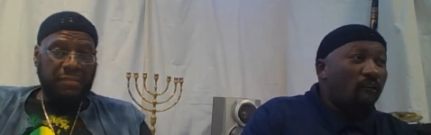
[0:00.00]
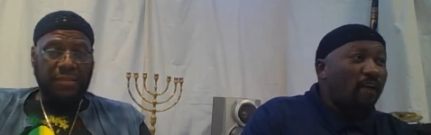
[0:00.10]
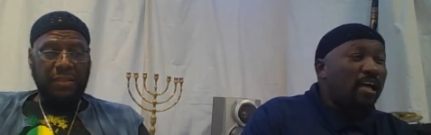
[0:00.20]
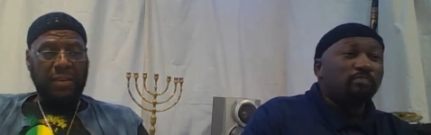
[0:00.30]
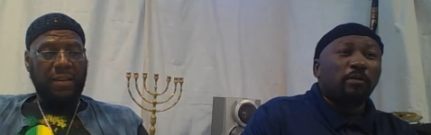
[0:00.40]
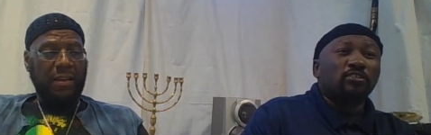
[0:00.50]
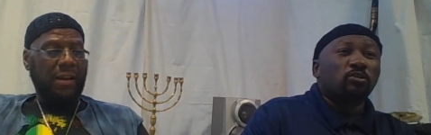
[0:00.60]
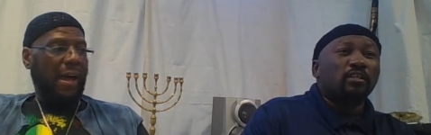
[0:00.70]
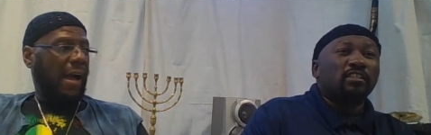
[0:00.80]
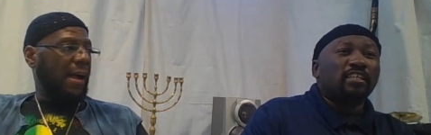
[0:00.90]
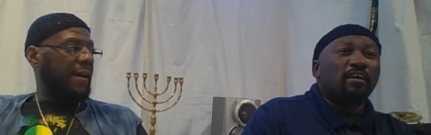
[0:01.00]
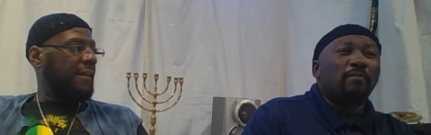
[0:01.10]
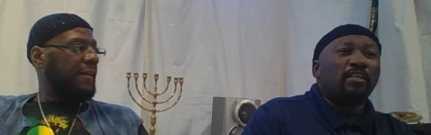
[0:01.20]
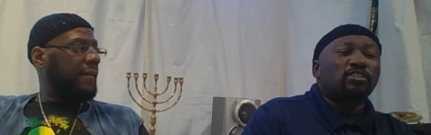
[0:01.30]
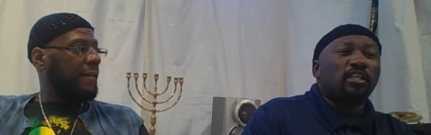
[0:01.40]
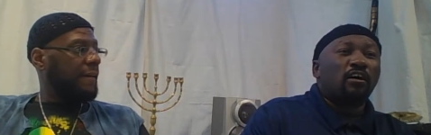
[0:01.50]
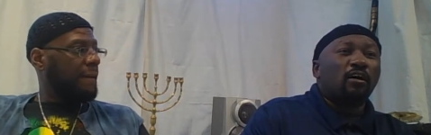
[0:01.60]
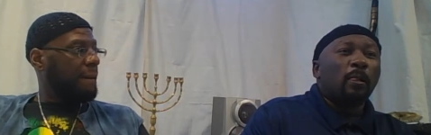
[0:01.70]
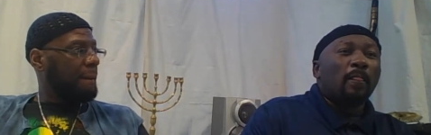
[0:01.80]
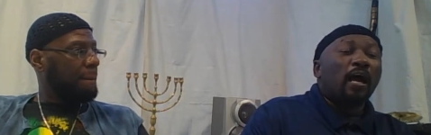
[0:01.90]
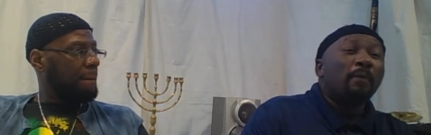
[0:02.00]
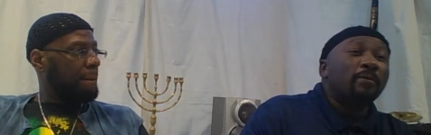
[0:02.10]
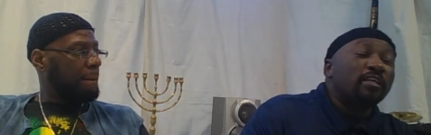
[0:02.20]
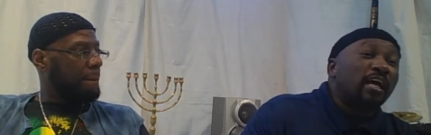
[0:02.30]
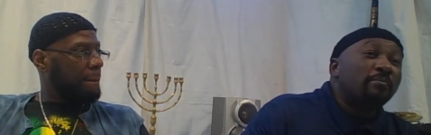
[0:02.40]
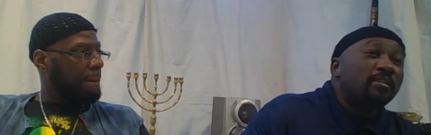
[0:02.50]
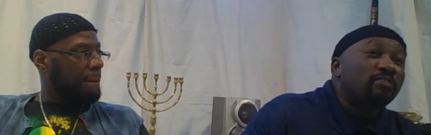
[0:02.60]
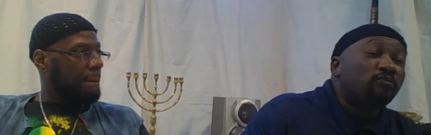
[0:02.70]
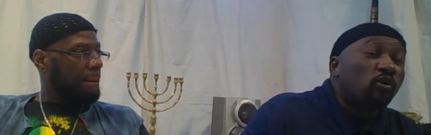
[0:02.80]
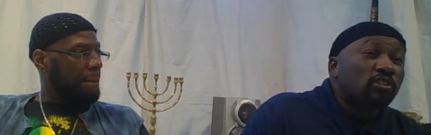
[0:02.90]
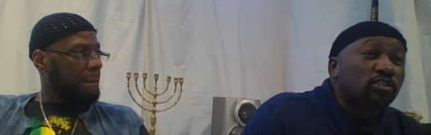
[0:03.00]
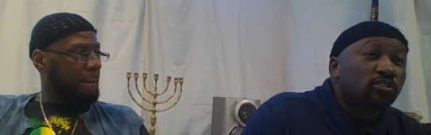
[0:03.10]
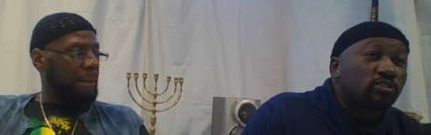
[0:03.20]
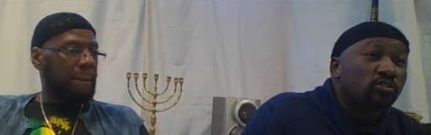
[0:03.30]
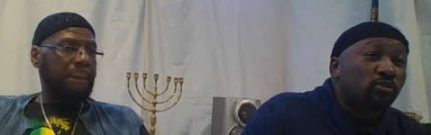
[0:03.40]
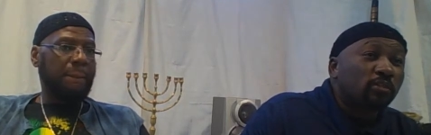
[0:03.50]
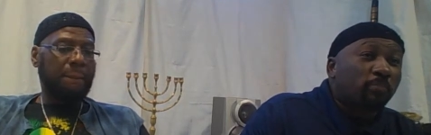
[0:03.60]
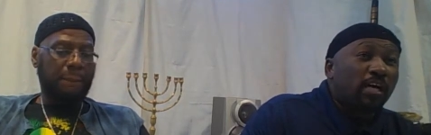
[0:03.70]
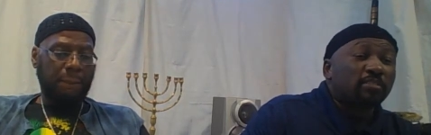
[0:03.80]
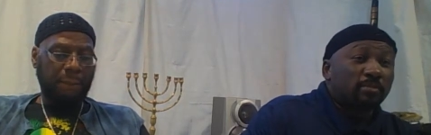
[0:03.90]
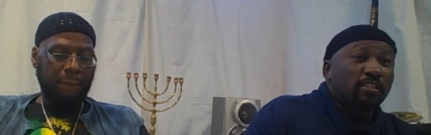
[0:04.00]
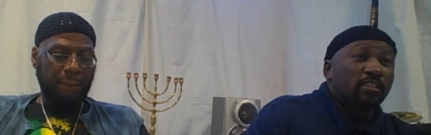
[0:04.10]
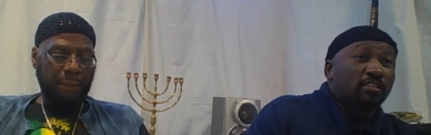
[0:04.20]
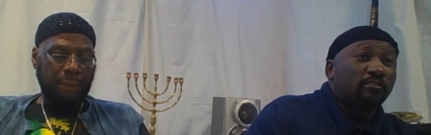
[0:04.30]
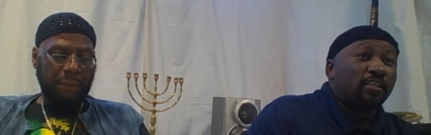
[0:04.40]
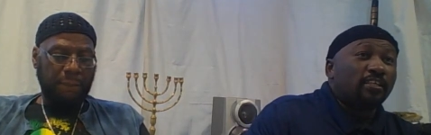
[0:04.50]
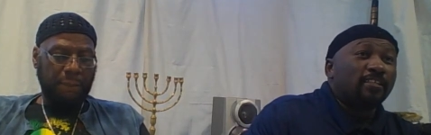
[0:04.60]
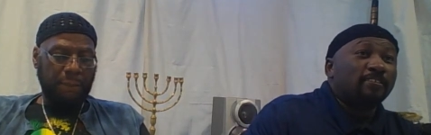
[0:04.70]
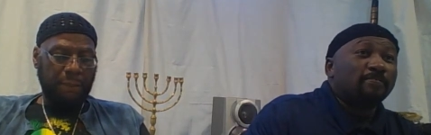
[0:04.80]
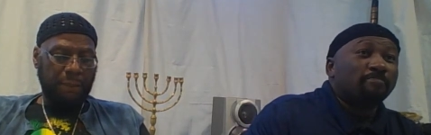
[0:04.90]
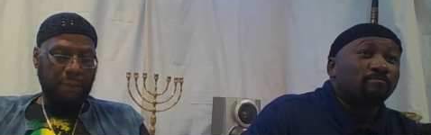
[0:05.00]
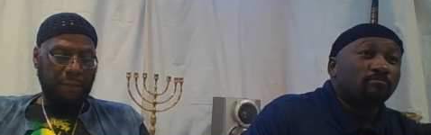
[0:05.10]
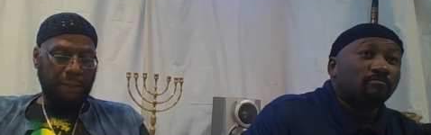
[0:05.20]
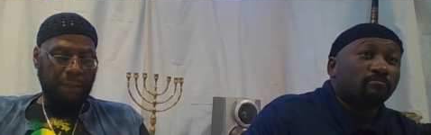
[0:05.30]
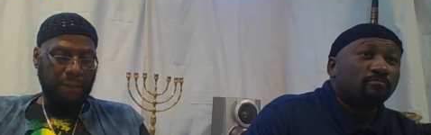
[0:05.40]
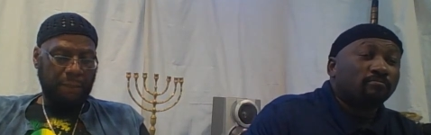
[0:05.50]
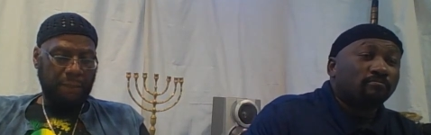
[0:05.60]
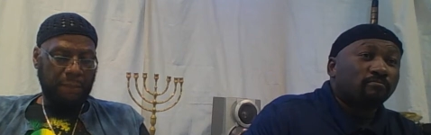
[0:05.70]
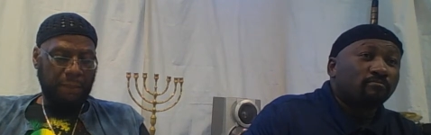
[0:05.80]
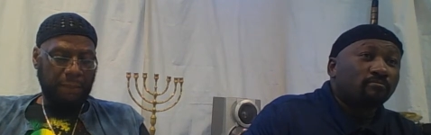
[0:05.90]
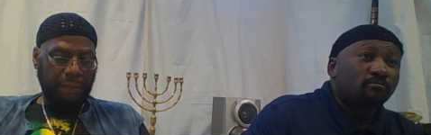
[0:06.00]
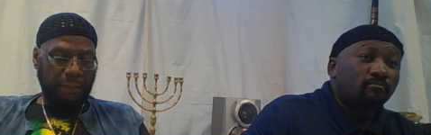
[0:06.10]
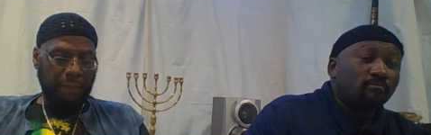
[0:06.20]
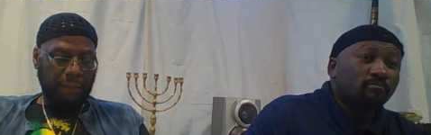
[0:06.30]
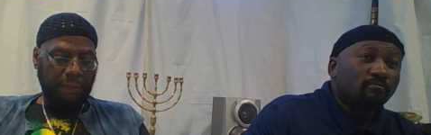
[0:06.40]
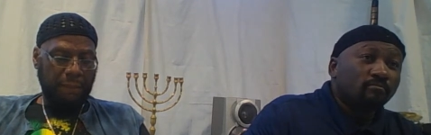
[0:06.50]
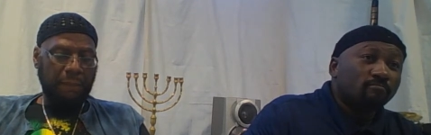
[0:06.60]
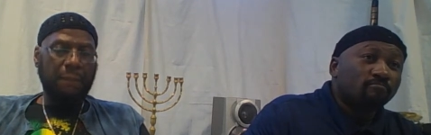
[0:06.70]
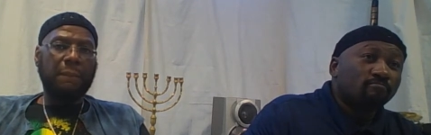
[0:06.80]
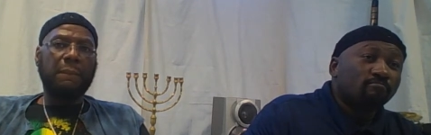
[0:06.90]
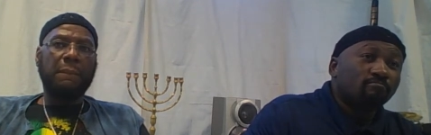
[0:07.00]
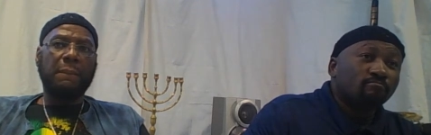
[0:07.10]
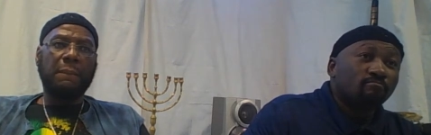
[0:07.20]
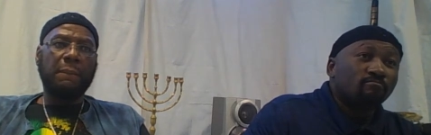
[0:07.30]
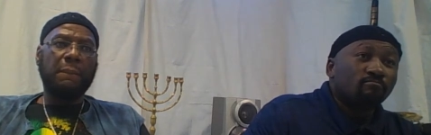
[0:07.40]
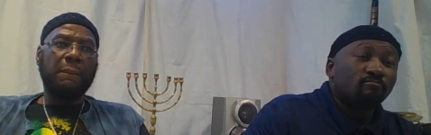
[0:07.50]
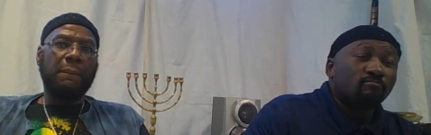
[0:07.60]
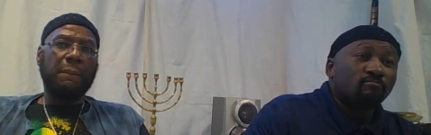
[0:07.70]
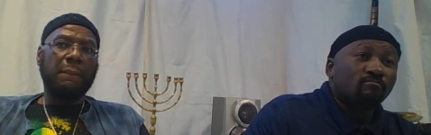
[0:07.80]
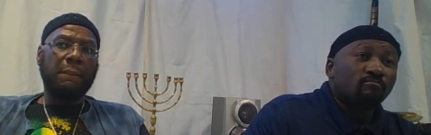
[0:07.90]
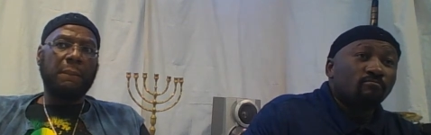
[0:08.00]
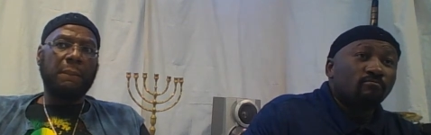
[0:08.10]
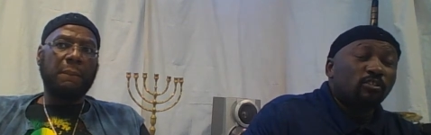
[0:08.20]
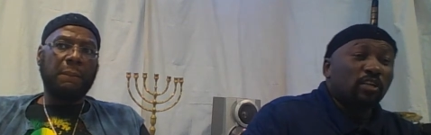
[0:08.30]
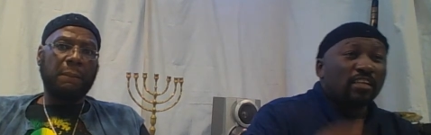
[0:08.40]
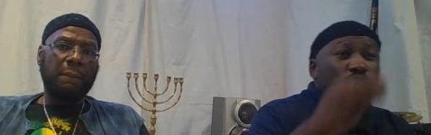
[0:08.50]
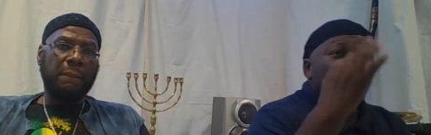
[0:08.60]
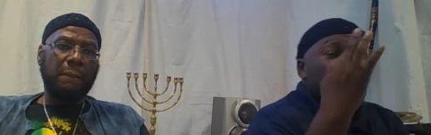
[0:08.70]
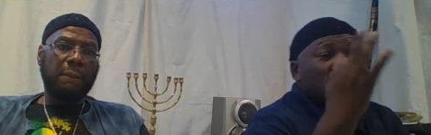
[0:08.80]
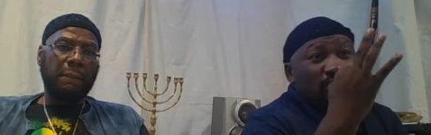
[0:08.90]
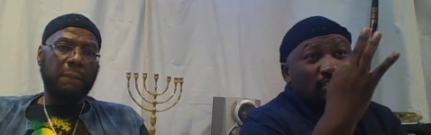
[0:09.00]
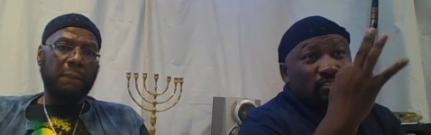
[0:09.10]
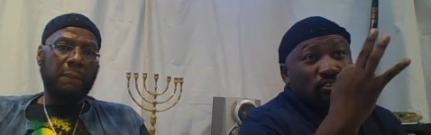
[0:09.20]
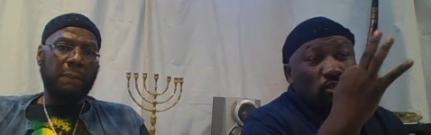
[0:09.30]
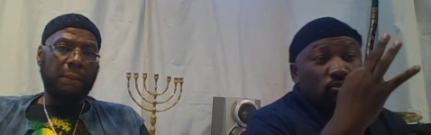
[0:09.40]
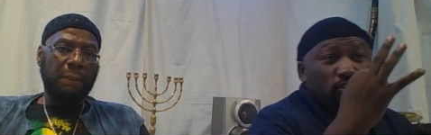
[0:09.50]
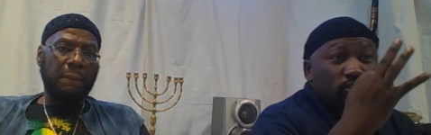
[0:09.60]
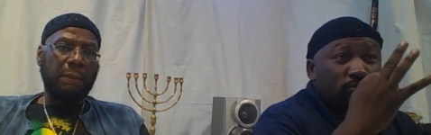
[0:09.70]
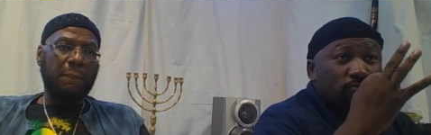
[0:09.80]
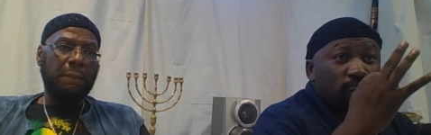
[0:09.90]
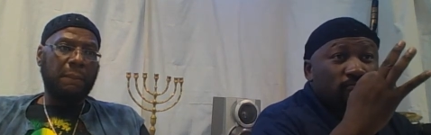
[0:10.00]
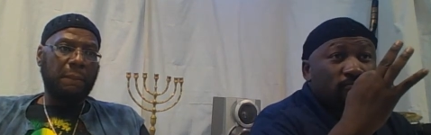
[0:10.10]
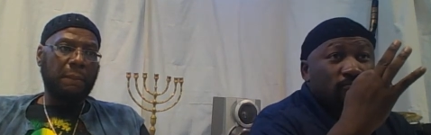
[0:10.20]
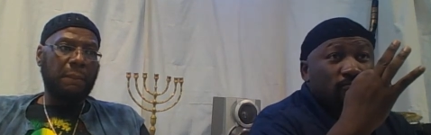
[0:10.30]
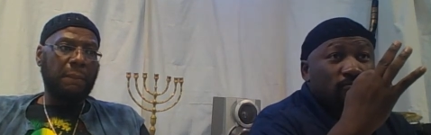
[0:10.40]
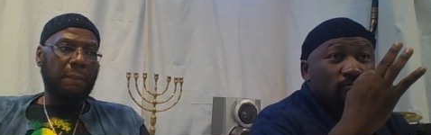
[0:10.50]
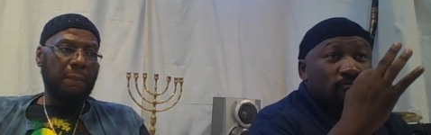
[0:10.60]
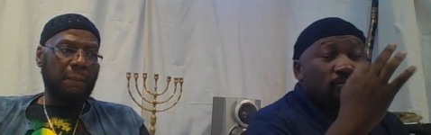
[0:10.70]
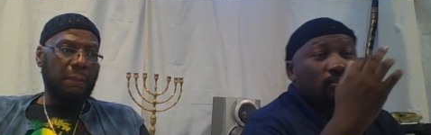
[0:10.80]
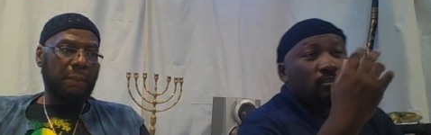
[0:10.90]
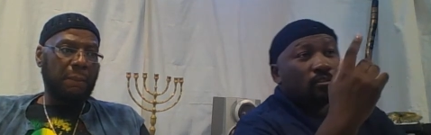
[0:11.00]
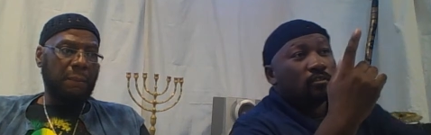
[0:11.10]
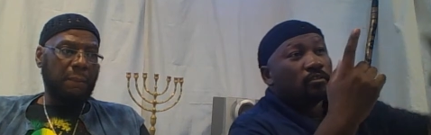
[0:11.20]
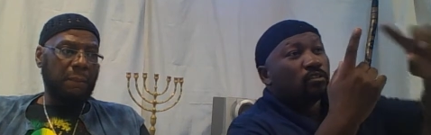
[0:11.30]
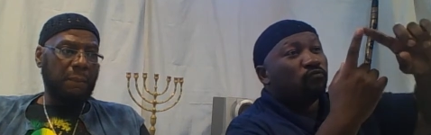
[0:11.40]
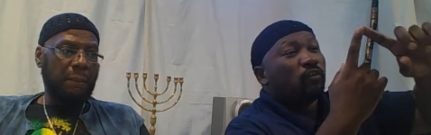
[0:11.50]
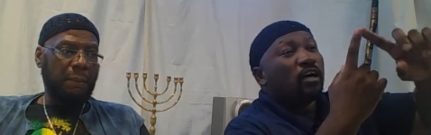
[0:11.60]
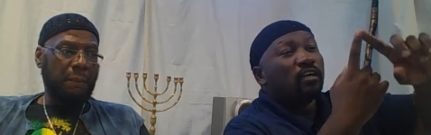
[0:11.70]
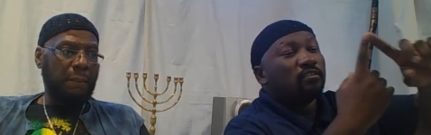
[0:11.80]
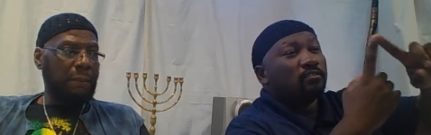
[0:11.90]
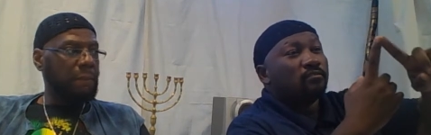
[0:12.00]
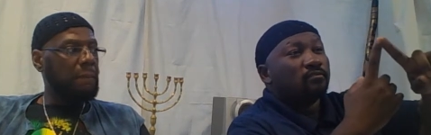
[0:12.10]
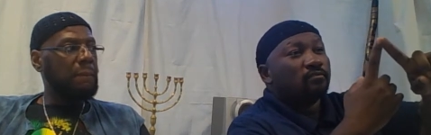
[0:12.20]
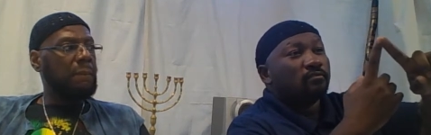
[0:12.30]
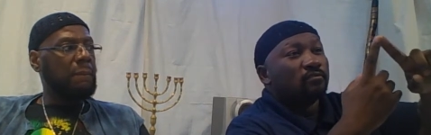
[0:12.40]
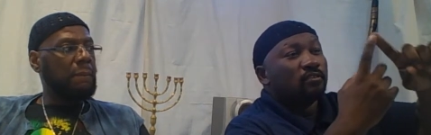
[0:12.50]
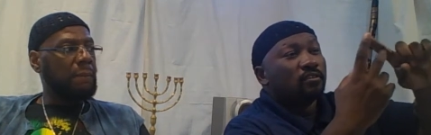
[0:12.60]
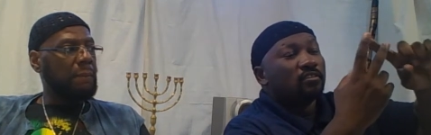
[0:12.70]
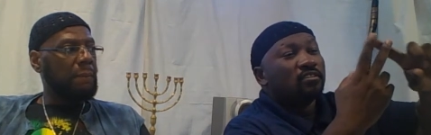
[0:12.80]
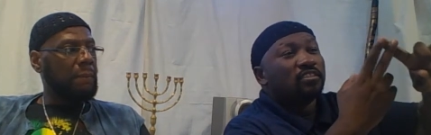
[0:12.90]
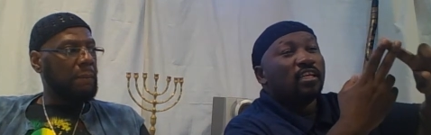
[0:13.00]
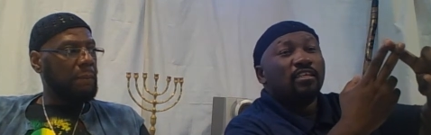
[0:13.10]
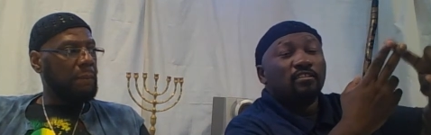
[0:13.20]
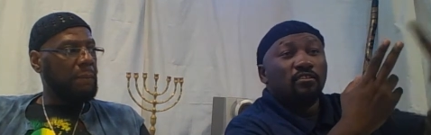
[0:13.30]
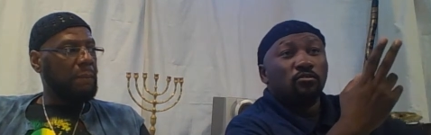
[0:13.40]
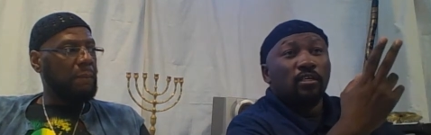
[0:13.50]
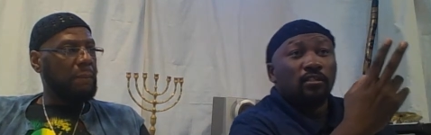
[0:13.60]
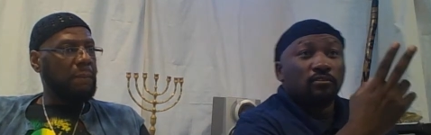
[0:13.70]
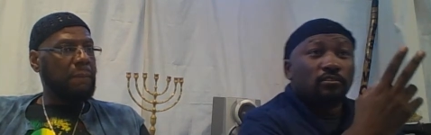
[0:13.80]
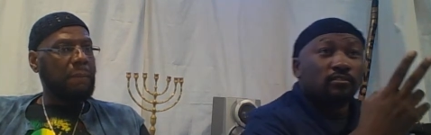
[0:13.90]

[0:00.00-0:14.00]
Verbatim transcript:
Speaker 1: I asked my daughter today, I'm at y'all. How many how many voices you could possibly hear in your head? Mm. Mm. You got three things that can talk to you the Father, Satan, and who else?